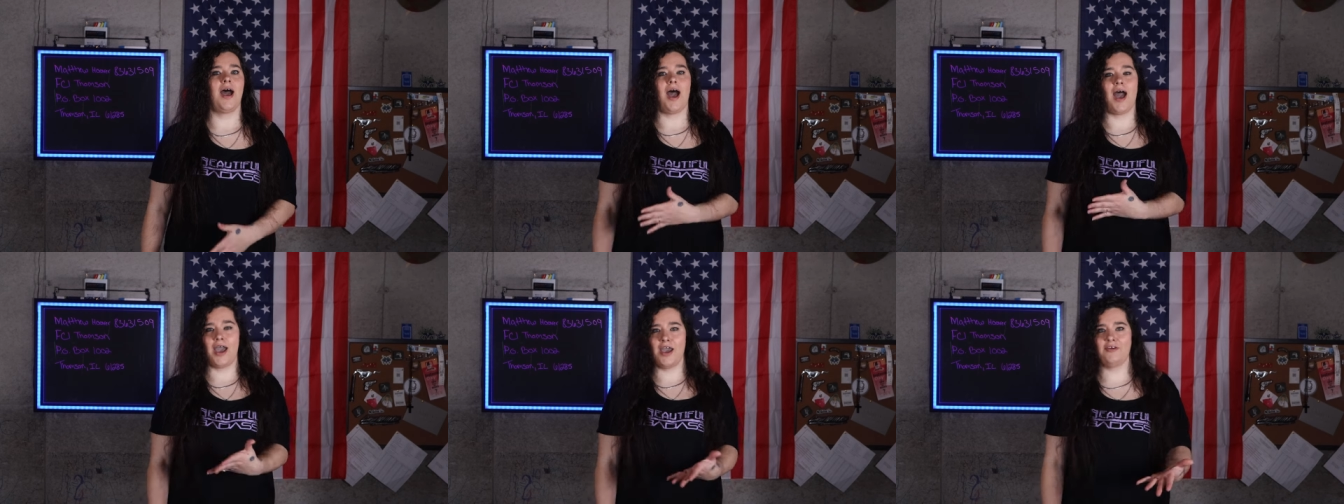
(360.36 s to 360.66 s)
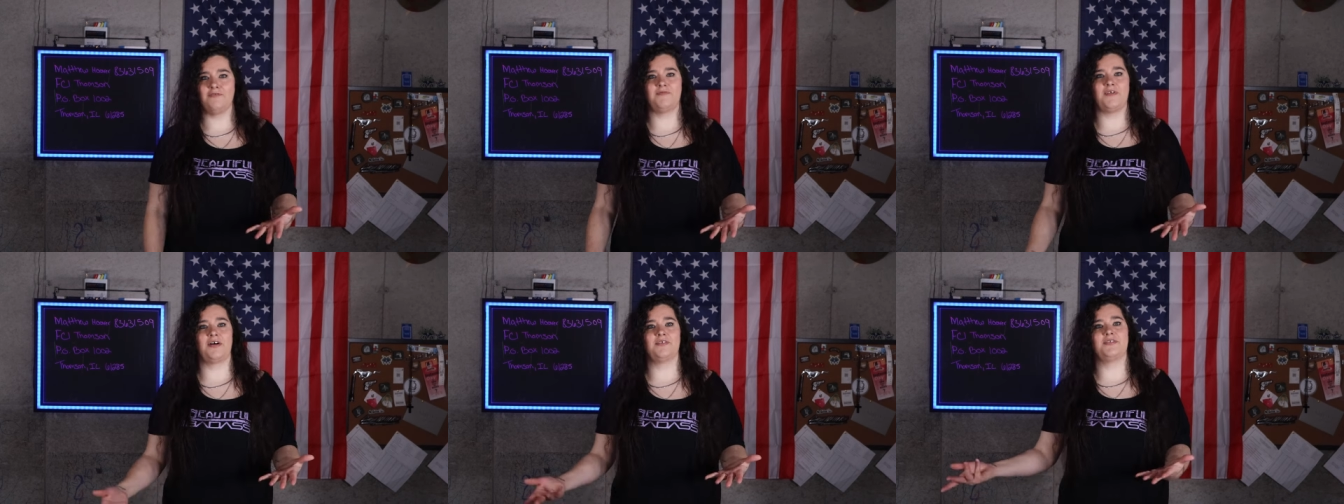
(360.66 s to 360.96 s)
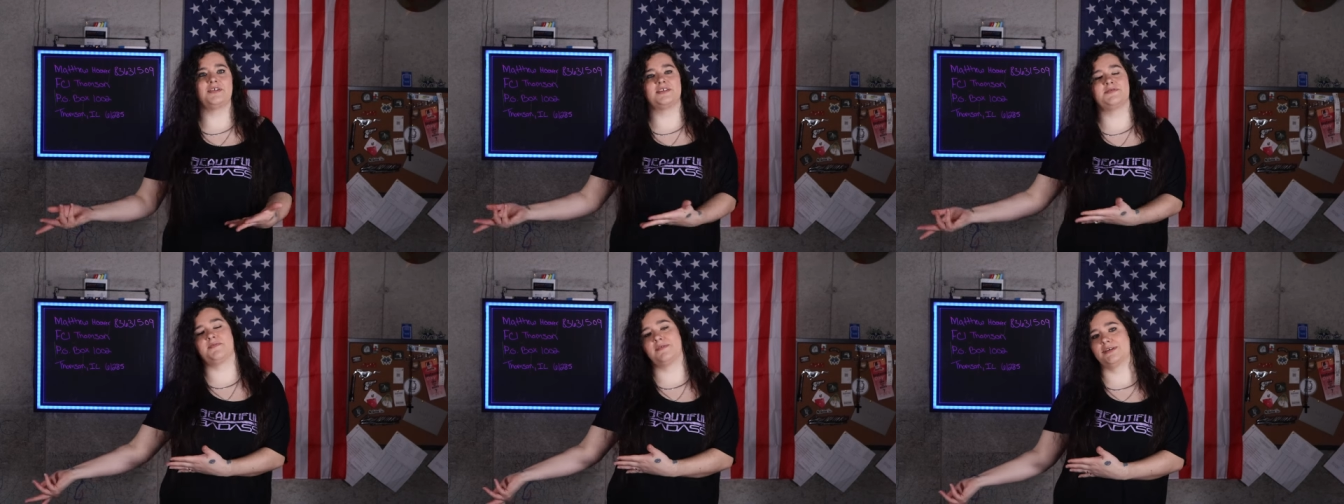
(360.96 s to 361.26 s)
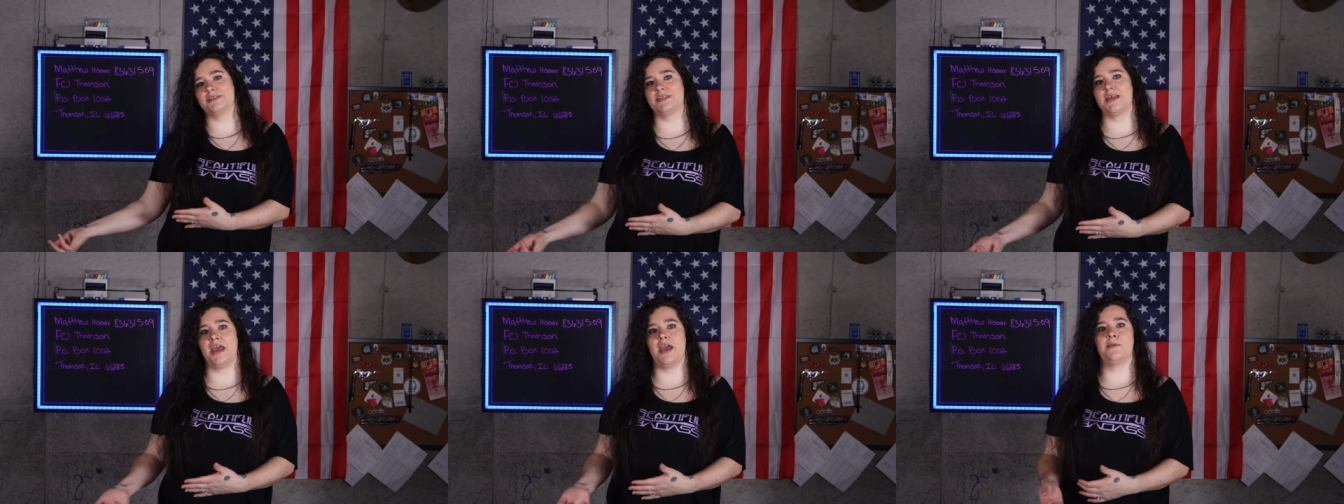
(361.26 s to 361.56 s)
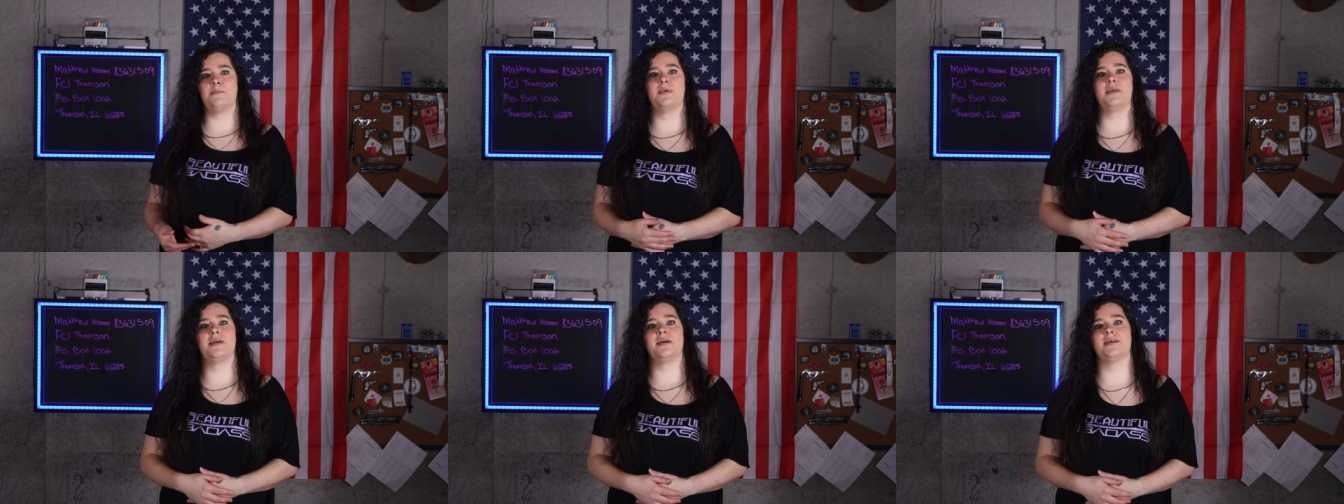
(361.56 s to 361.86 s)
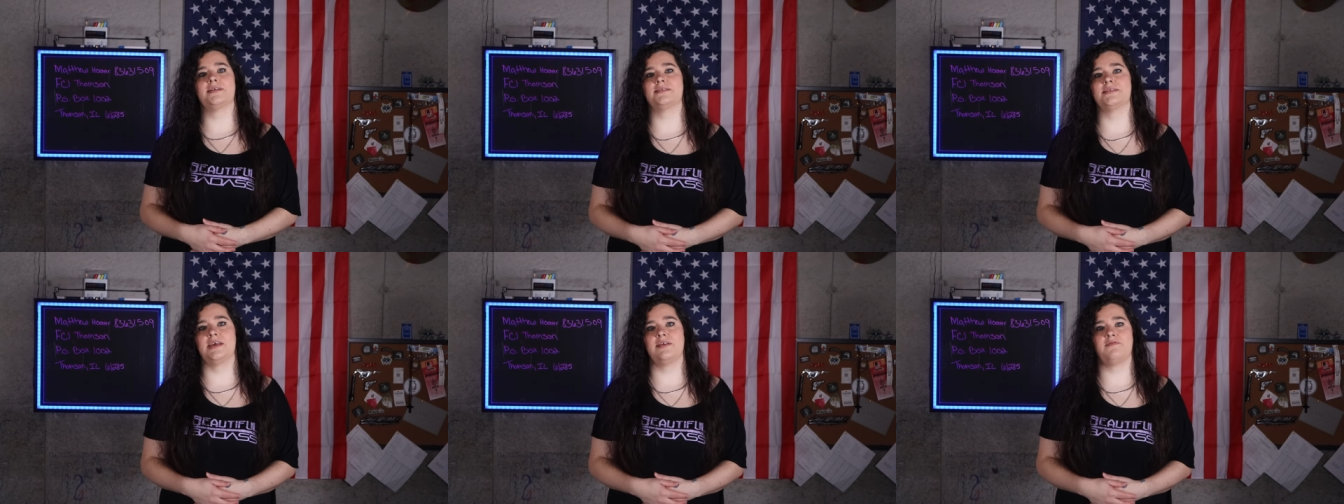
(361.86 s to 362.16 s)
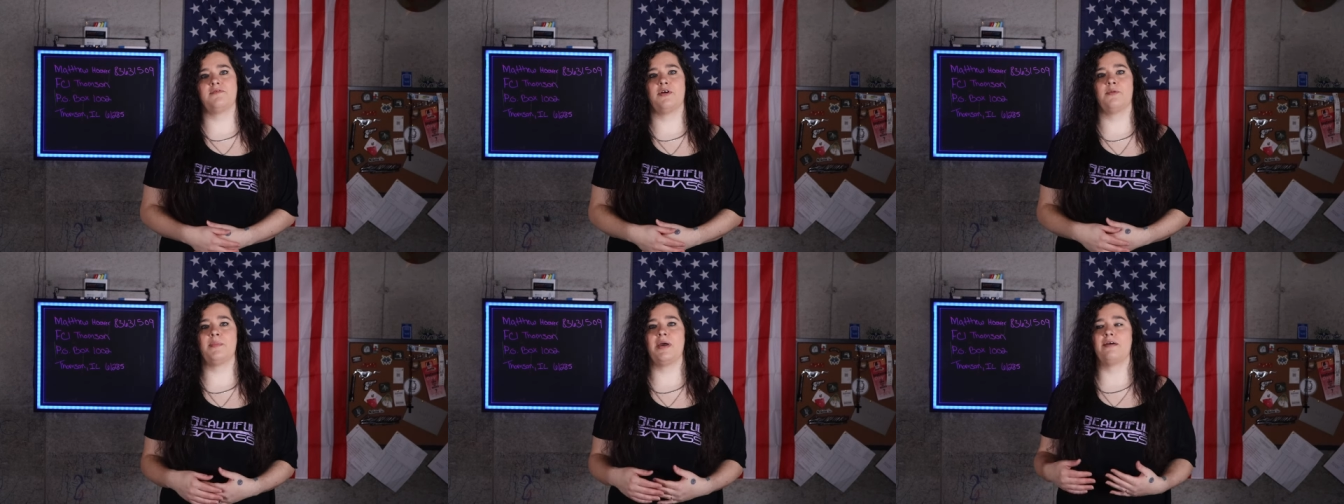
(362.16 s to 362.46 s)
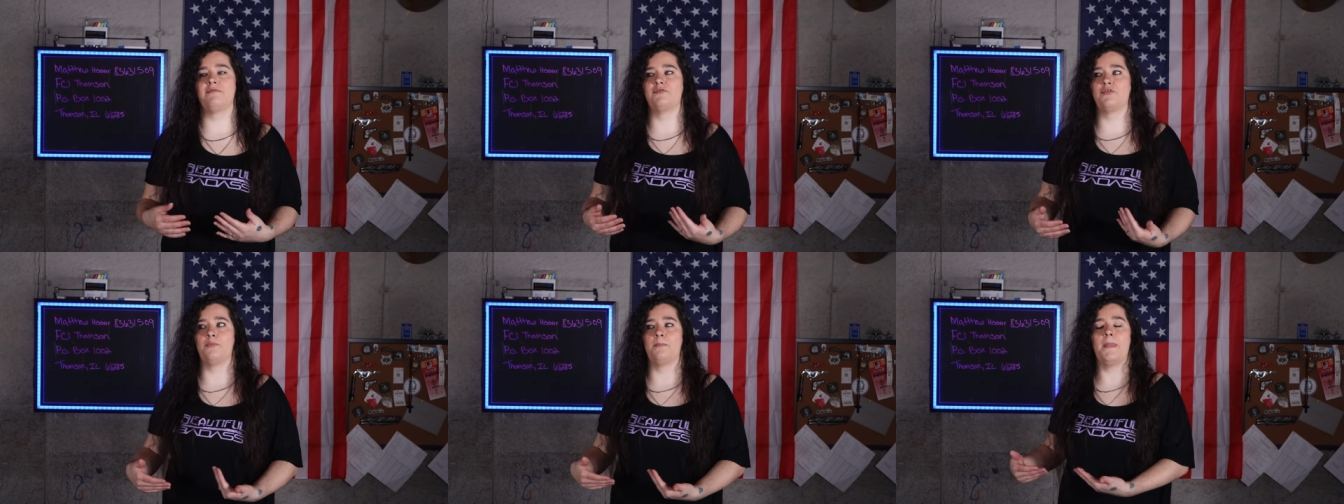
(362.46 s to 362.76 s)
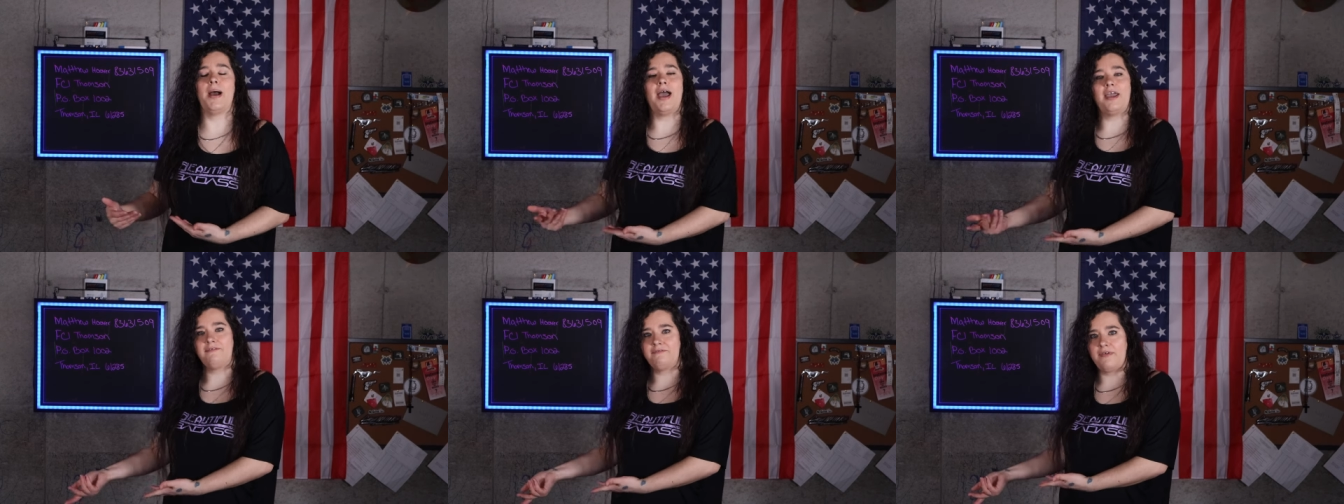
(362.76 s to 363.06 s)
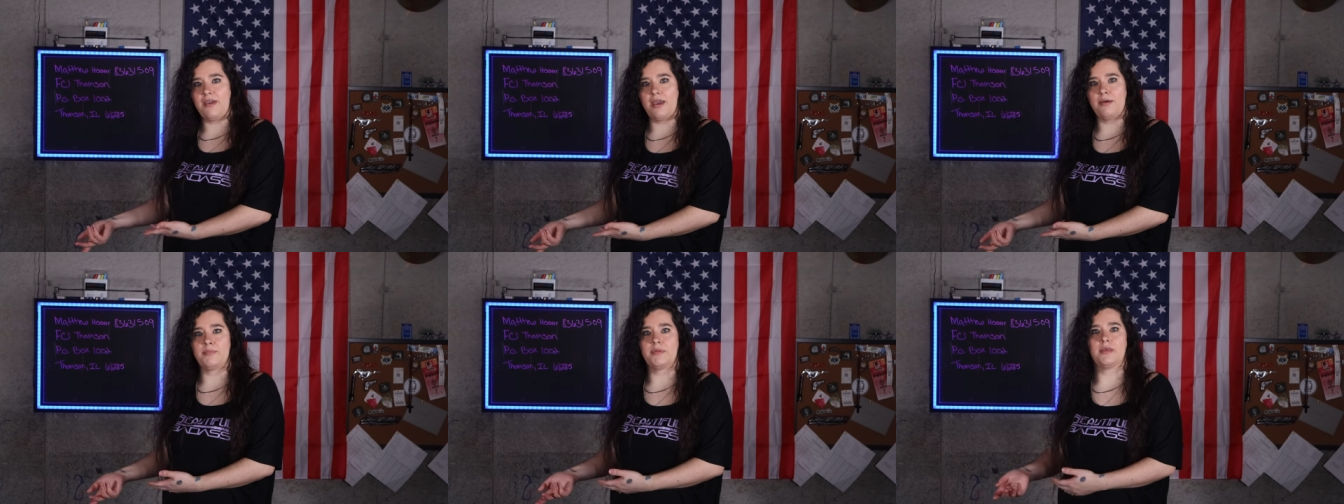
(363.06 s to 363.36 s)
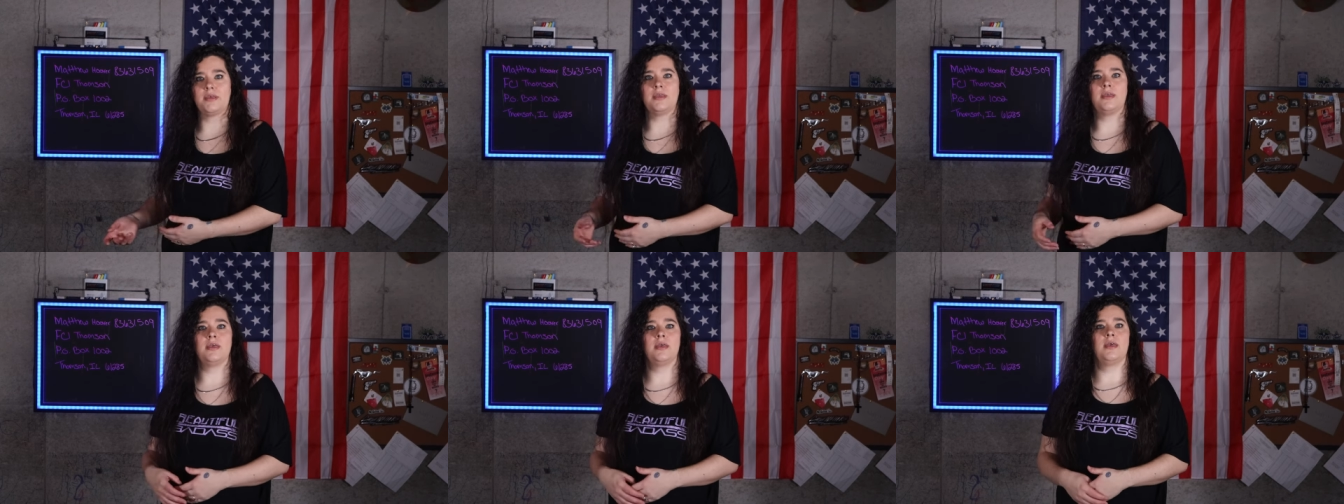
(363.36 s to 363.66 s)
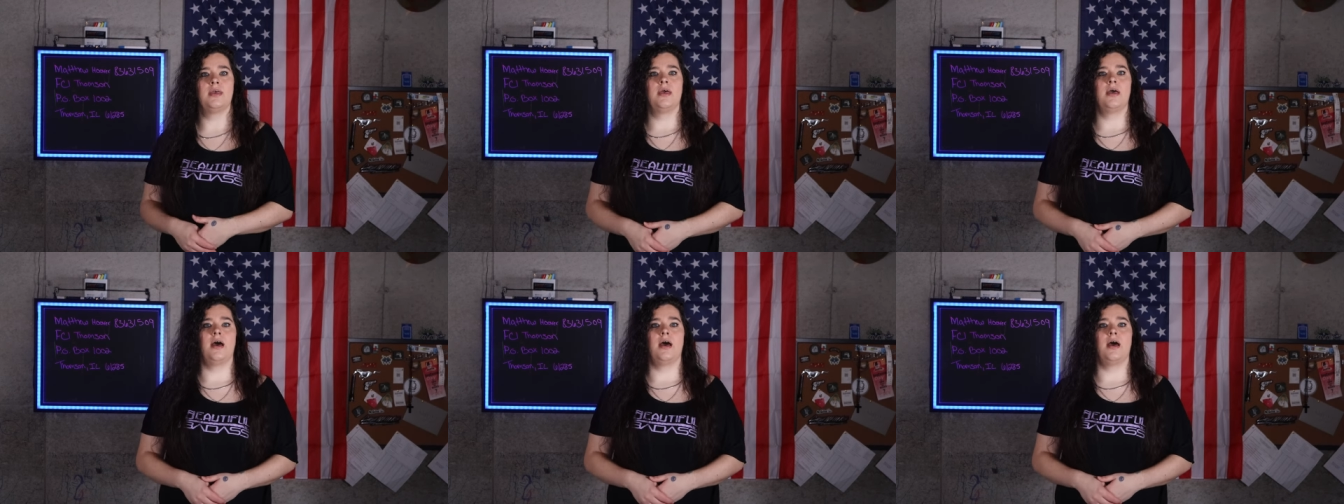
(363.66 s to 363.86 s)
I have felt this firsthand because they've come after my family.